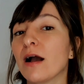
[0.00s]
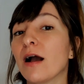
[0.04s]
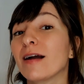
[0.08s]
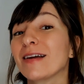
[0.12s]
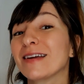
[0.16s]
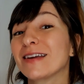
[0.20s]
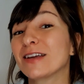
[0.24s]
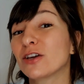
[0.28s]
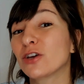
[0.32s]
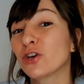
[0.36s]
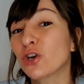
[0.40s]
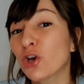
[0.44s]
I
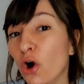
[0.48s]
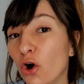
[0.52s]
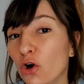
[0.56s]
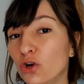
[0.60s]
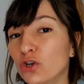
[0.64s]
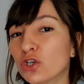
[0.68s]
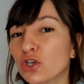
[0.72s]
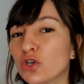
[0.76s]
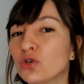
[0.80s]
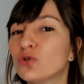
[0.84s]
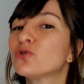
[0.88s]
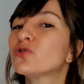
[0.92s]

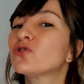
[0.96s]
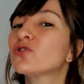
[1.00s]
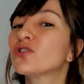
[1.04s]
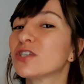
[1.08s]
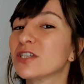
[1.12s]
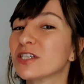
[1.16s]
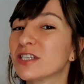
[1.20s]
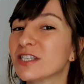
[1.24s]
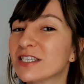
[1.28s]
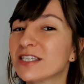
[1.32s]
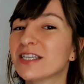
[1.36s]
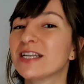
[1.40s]
got used to
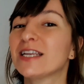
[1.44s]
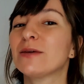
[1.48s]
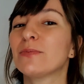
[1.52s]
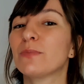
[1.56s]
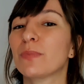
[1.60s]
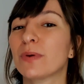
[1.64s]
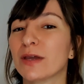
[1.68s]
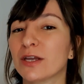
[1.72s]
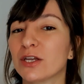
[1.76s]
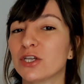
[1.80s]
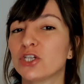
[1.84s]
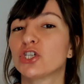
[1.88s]

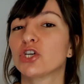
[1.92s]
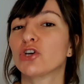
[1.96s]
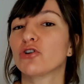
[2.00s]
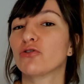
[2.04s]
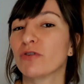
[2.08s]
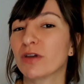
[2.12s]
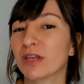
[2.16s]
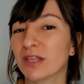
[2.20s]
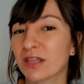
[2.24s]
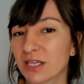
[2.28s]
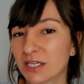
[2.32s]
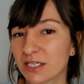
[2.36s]
sleeping
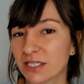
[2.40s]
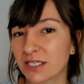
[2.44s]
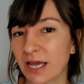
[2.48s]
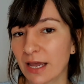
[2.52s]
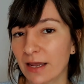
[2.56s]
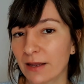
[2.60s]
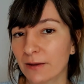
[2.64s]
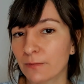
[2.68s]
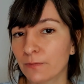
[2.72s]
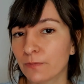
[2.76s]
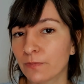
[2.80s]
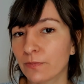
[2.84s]
during the day.
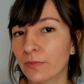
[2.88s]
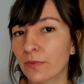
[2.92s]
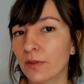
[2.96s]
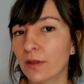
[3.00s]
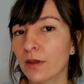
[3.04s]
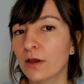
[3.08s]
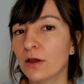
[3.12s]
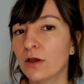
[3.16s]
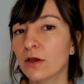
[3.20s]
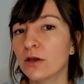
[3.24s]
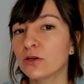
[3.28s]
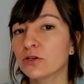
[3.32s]

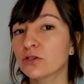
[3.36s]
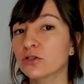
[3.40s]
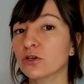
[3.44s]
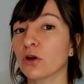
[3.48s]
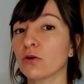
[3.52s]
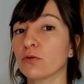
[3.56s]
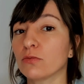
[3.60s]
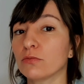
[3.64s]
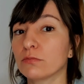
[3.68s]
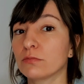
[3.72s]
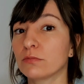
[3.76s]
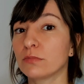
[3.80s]

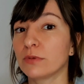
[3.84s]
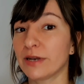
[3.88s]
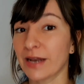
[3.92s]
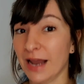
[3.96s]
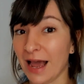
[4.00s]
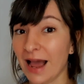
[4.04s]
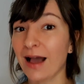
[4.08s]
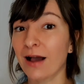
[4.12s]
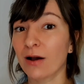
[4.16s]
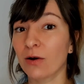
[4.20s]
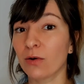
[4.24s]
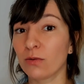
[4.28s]
So
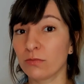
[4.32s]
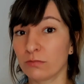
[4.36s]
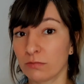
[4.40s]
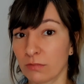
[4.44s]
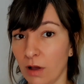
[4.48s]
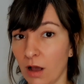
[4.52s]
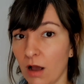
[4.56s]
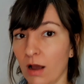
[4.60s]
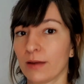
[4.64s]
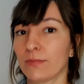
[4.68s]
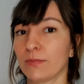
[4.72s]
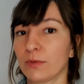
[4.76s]
now
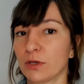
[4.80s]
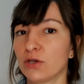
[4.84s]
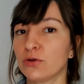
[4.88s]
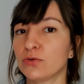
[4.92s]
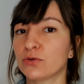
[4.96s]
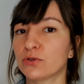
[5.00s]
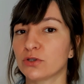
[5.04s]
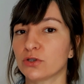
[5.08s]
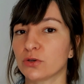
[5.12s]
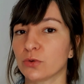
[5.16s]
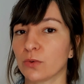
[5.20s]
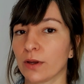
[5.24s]
I'm
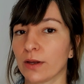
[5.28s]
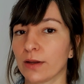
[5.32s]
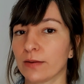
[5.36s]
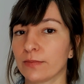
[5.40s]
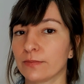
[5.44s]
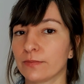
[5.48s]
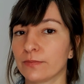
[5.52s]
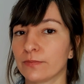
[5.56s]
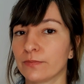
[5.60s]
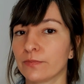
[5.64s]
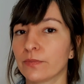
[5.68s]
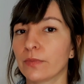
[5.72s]
used to it.
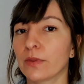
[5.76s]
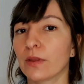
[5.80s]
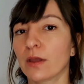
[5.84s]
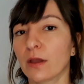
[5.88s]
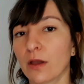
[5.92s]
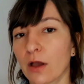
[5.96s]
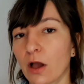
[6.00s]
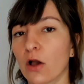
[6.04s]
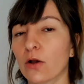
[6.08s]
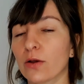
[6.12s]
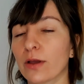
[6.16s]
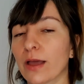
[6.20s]

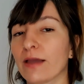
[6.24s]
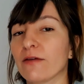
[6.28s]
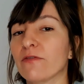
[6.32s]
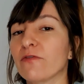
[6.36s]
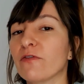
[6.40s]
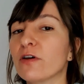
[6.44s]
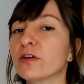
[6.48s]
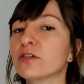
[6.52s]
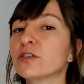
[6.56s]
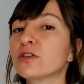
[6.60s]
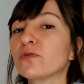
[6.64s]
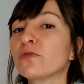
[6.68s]
Okay,
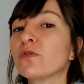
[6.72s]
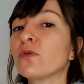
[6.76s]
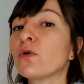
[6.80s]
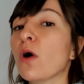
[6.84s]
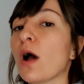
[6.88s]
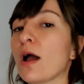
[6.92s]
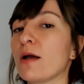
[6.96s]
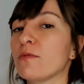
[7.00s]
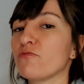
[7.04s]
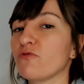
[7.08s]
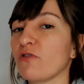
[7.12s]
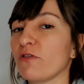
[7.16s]
first of all,
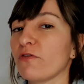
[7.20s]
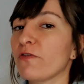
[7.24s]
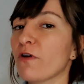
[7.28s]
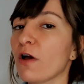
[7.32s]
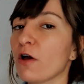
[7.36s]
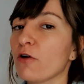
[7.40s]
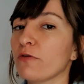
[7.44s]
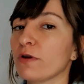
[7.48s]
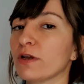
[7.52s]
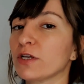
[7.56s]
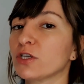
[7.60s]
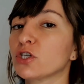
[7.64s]
I'm
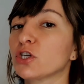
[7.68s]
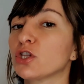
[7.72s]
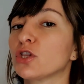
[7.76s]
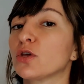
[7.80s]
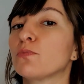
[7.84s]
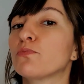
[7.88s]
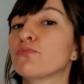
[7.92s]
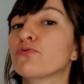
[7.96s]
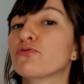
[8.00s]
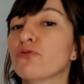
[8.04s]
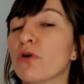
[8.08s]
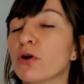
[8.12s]
referring to the
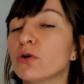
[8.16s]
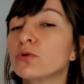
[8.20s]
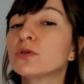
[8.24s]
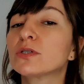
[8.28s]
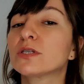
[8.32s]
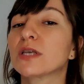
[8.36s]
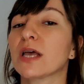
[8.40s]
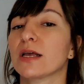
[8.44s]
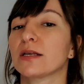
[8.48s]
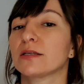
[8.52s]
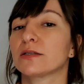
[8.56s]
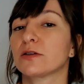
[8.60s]

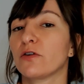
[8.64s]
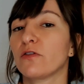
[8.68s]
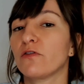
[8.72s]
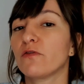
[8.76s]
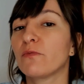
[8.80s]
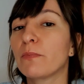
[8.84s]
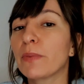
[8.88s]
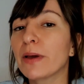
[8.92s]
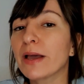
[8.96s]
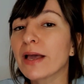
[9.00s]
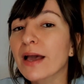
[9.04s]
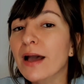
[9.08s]
process of
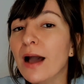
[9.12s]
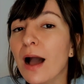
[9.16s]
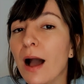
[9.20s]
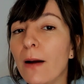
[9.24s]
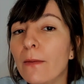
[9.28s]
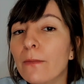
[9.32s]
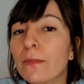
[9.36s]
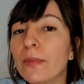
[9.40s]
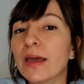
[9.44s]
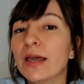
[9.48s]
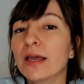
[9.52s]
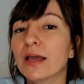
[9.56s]

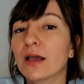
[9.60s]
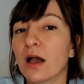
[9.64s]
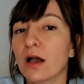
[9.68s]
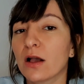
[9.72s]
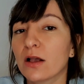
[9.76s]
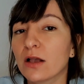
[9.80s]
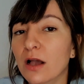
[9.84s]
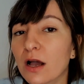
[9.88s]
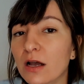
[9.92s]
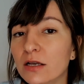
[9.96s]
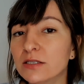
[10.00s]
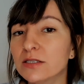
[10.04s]
becoming
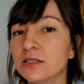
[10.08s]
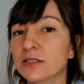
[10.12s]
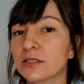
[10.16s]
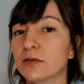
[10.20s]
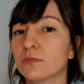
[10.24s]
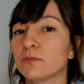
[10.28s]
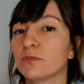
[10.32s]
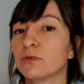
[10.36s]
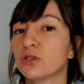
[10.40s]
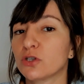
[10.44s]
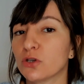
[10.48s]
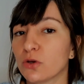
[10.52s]

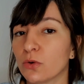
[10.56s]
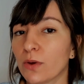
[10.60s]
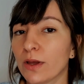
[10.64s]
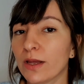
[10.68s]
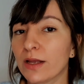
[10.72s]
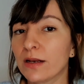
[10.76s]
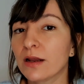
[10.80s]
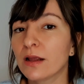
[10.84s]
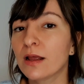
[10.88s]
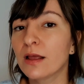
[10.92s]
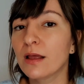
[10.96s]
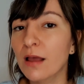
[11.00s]
accustomed to
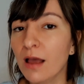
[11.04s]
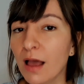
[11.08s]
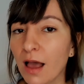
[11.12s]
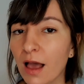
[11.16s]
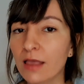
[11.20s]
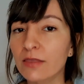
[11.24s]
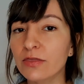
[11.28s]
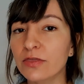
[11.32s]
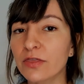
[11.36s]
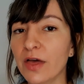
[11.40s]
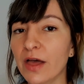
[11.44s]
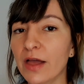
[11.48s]
it,
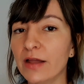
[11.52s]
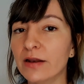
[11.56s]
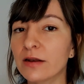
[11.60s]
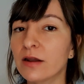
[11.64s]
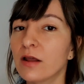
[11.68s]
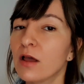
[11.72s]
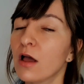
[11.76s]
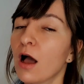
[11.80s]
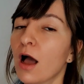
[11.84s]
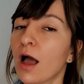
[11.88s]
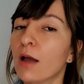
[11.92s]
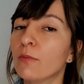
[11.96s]
and
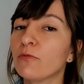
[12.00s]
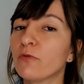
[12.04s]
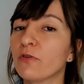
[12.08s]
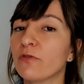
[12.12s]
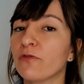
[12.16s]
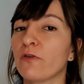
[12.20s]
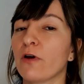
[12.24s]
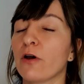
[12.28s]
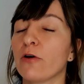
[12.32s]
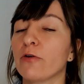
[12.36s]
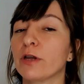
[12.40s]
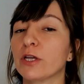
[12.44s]
then I'm
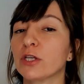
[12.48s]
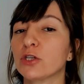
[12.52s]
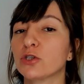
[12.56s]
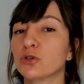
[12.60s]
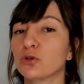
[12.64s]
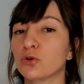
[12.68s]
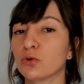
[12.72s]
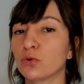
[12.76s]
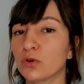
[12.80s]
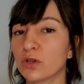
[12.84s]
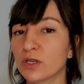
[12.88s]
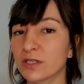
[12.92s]
referring
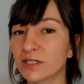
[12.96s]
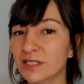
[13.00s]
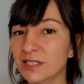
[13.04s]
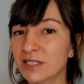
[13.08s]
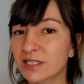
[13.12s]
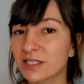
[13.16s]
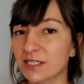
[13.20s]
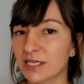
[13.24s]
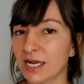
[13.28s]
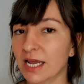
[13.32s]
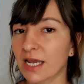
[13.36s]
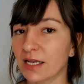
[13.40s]
to the
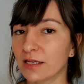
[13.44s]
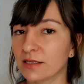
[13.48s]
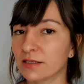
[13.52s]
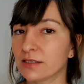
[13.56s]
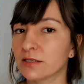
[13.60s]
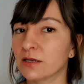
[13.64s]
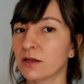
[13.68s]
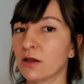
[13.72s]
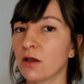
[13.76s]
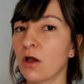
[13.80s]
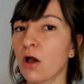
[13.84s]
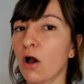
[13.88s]
state
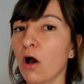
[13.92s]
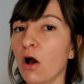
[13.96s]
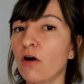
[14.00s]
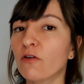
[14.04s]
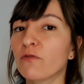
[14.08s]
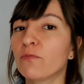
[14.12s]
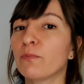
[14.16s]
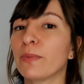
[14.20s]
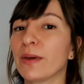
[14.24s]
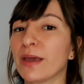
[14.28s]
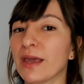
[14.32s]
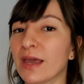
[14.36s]

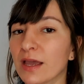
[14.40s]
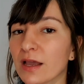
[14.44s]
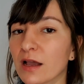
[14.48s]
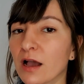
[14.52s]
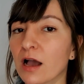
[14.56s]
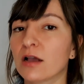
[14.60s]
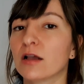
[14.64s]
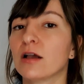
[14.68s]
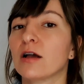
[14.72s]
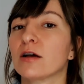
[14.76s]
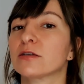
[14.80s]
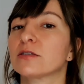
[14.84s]
of being
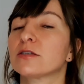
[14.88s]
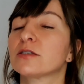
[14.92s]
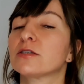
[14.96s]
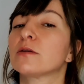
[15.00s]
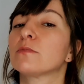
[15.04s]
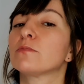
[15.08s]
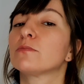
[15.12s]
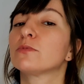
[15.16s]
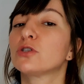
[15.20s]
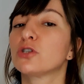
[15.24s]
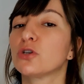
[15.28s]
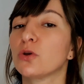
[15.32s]

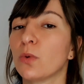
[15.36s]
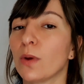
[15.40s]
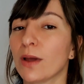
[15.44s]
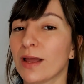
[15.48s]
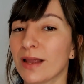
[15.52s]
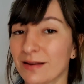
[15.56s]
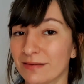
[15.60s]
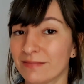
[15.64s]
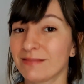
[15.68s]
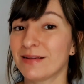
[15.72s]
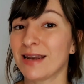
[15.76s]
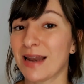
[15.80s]
accustomed to it
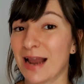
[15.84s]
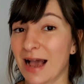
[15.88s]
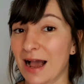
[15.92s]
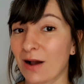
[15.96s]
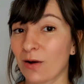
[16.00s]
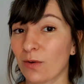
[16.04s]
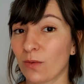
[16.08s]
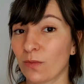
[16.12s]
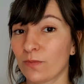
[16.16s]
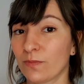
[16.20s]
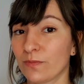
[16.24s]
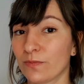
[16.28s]
now.